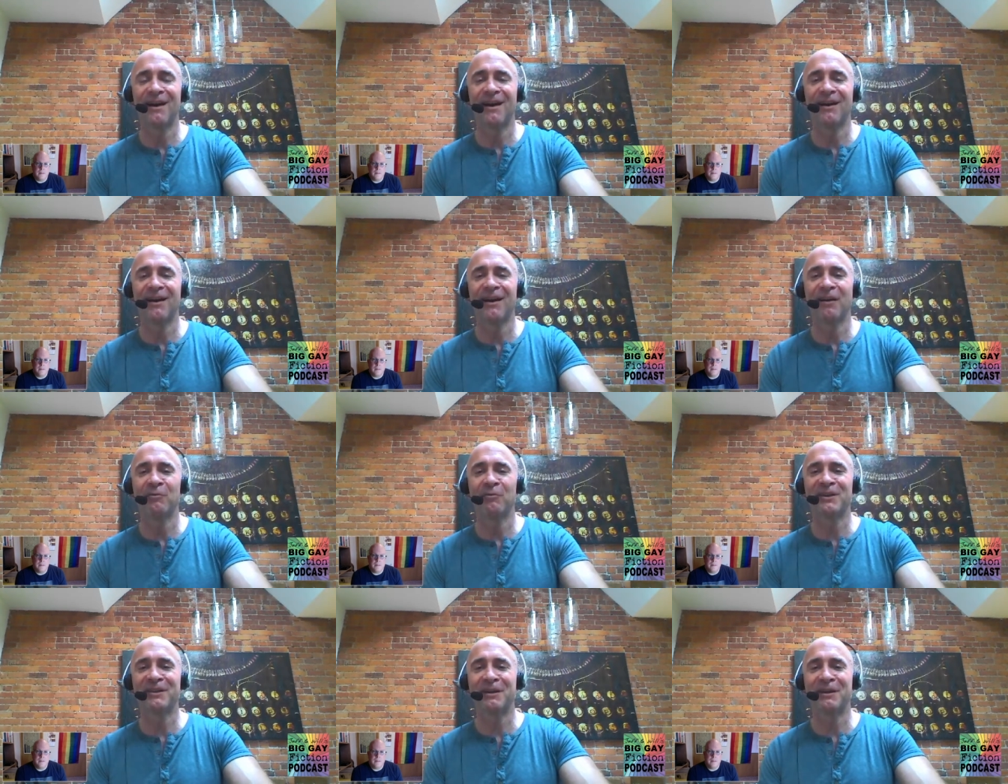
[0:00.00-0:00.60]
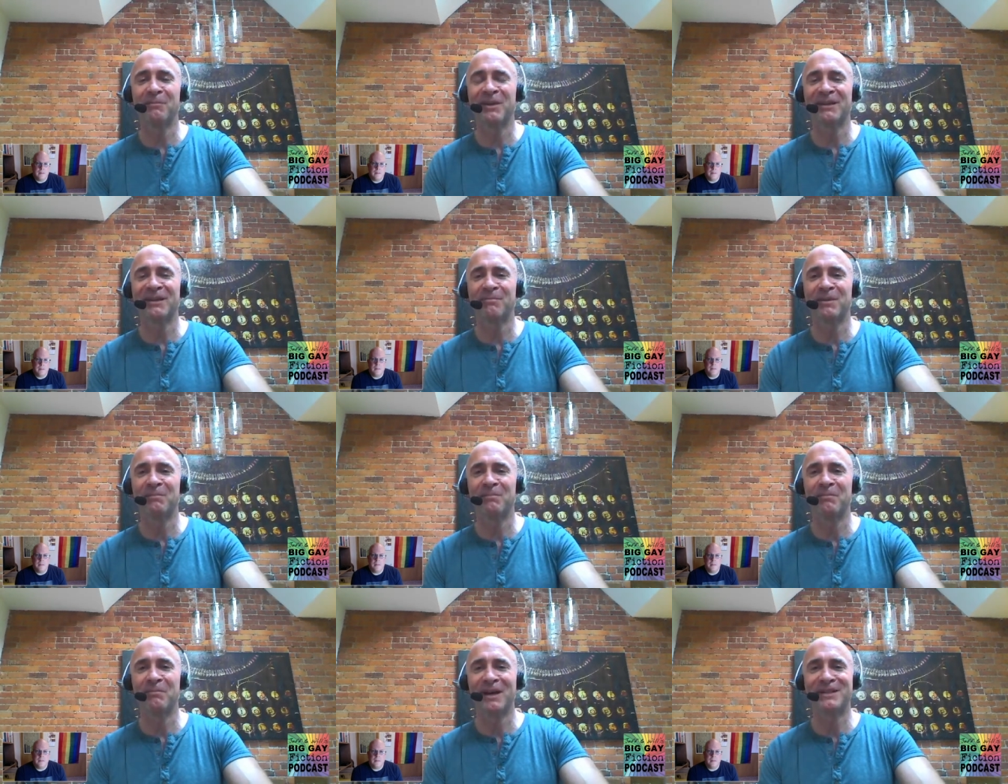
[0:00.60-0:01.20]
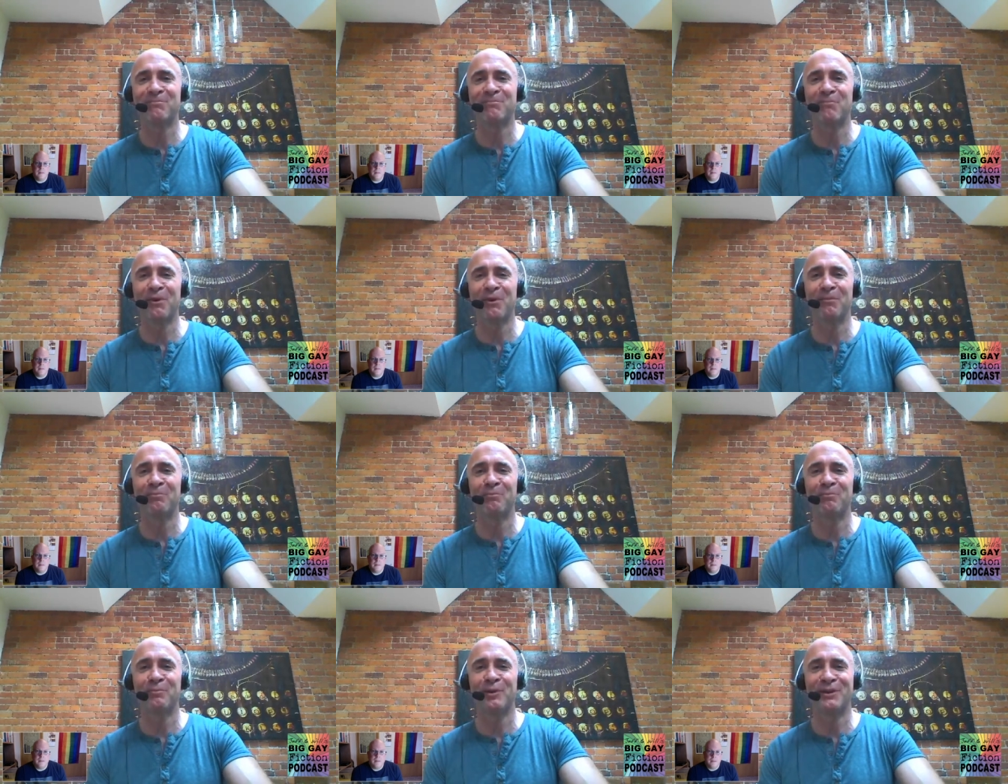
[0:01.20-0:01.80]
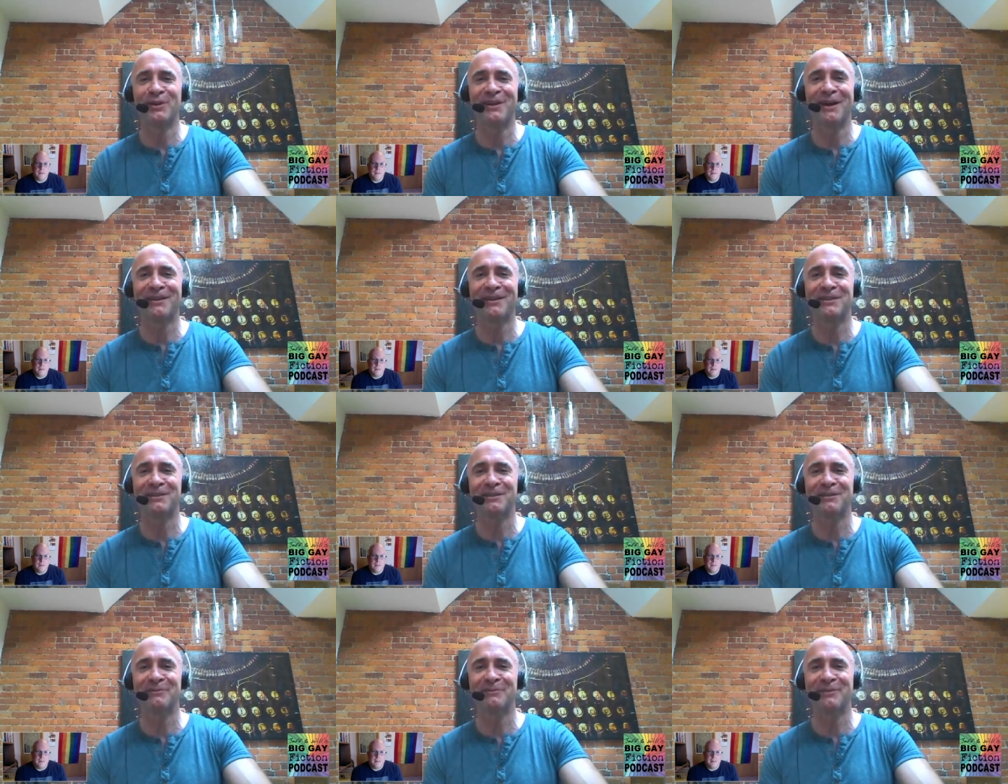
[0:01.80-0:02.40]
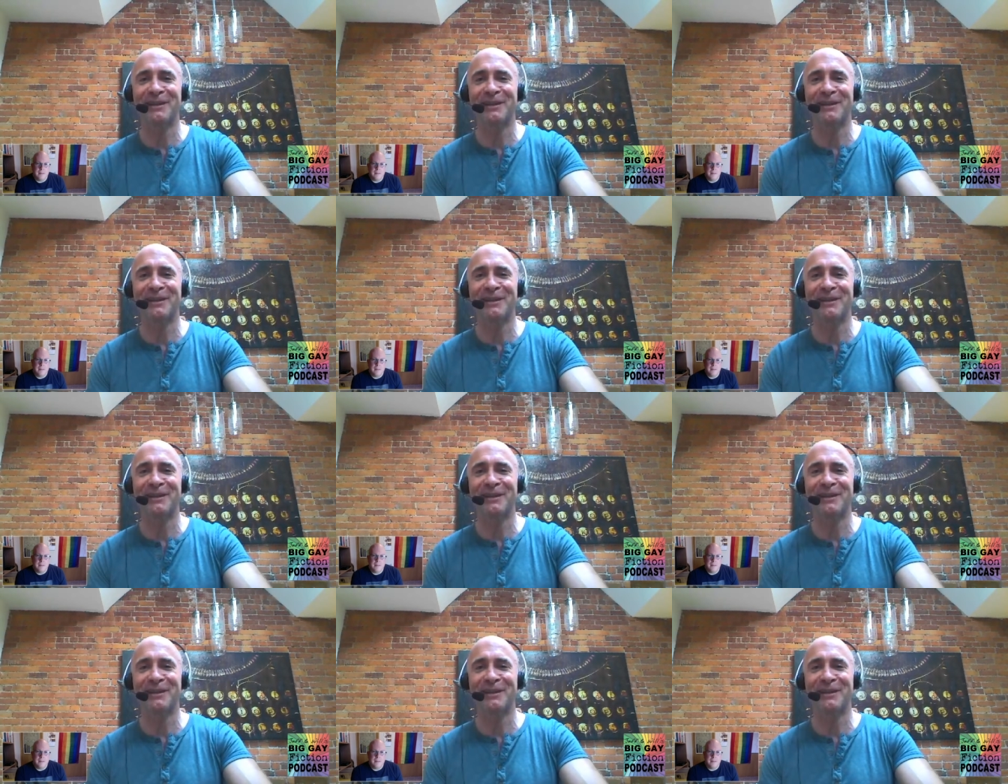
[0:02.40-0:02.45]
I will say it makes me much more productive,